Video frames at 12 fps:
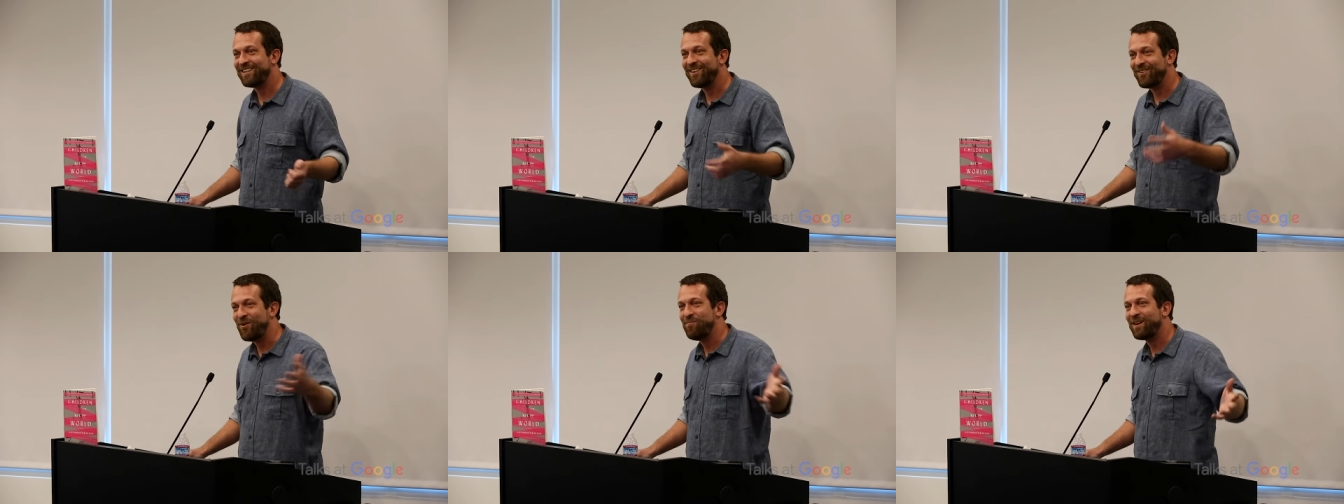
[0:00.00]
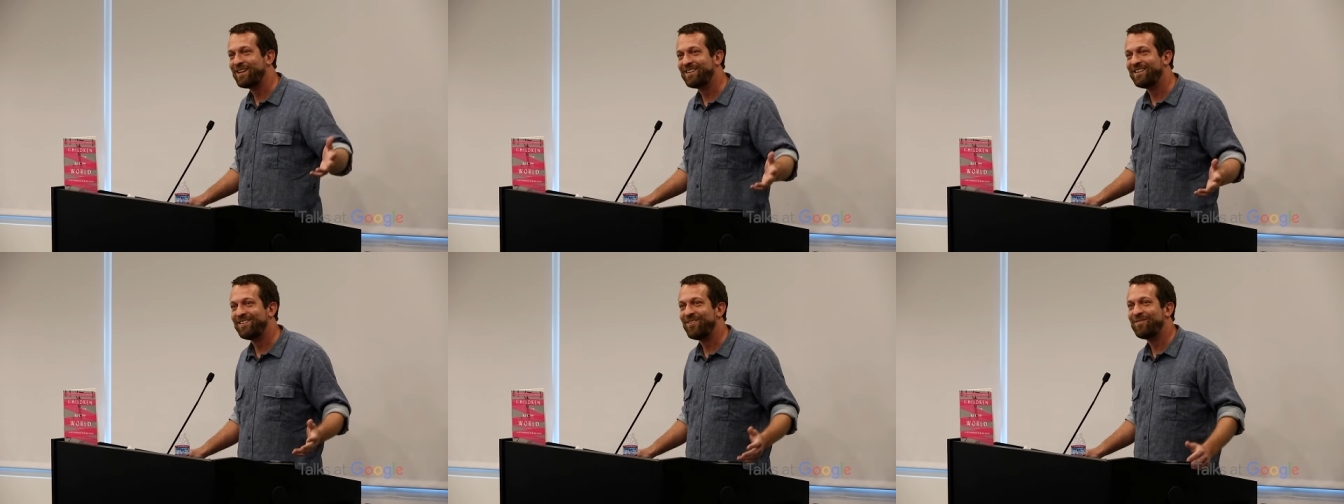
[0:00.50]
You know, nobody
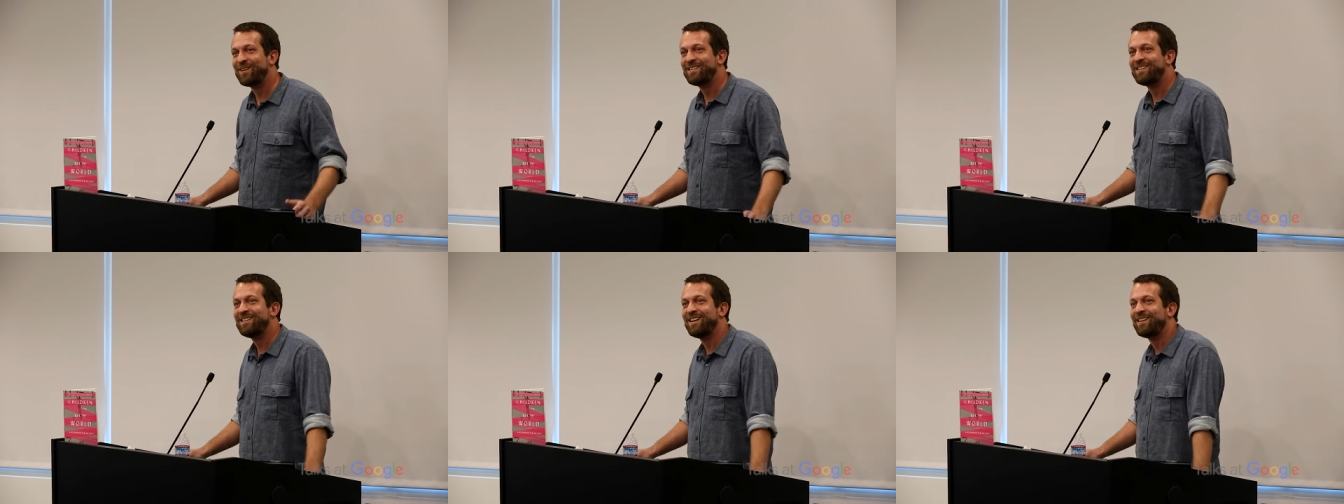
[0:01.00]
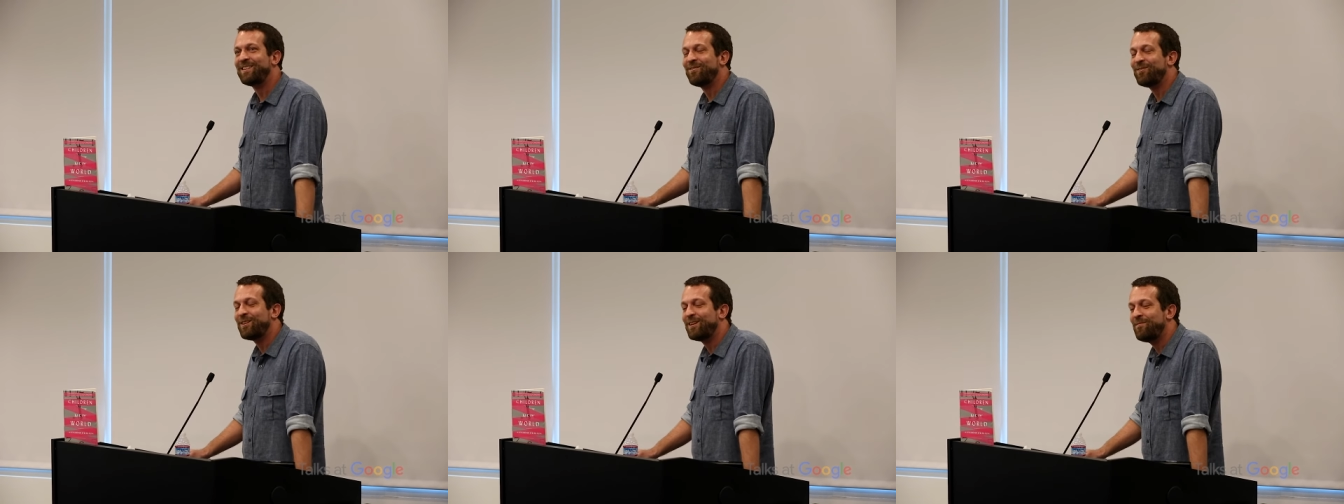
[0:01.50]
nobody did anything
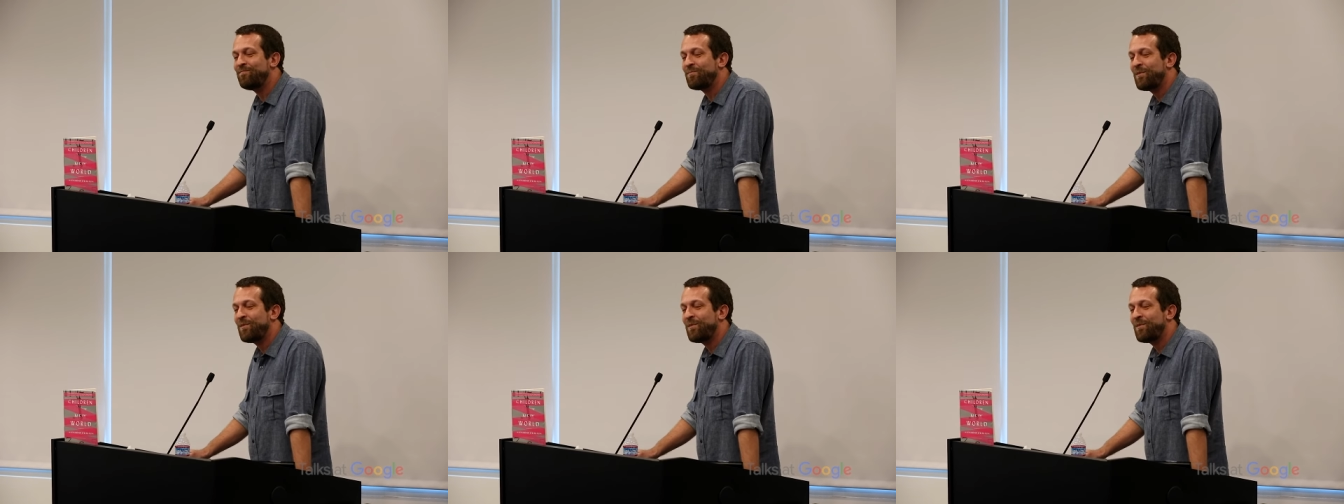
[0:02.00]
with it.